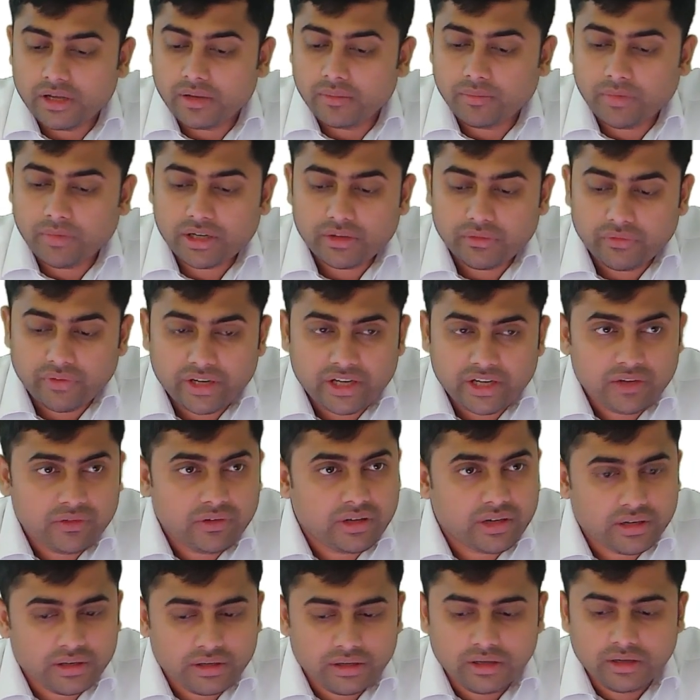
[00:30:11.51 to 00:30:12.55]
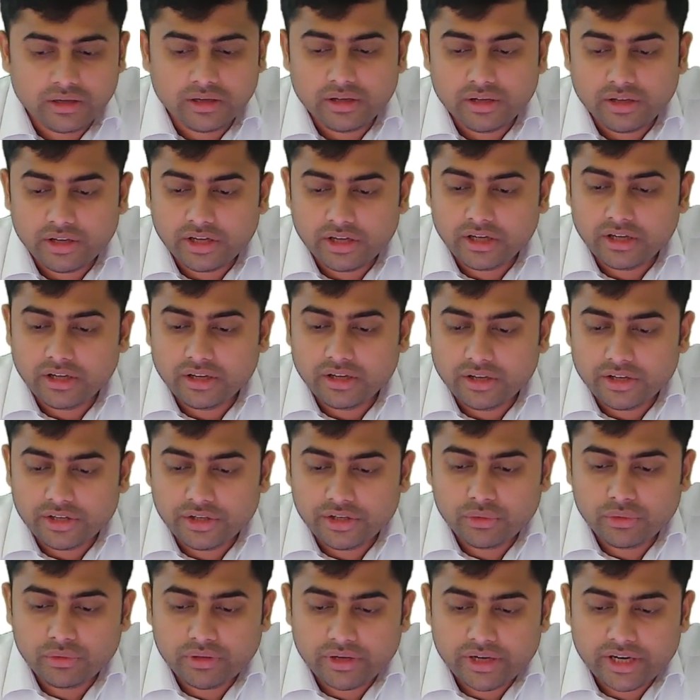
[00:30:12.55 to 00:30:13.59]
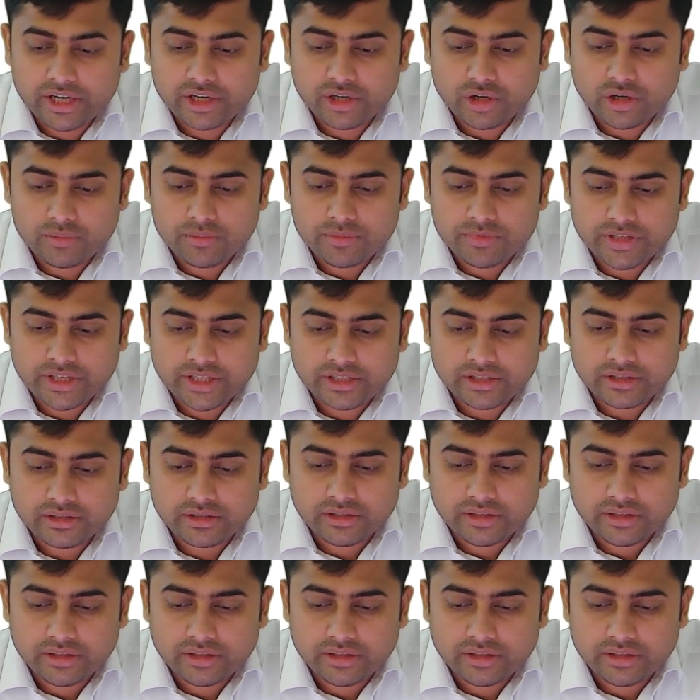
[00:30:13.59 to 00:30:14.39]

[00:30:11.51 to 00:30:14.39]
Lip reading: But whenever you create an object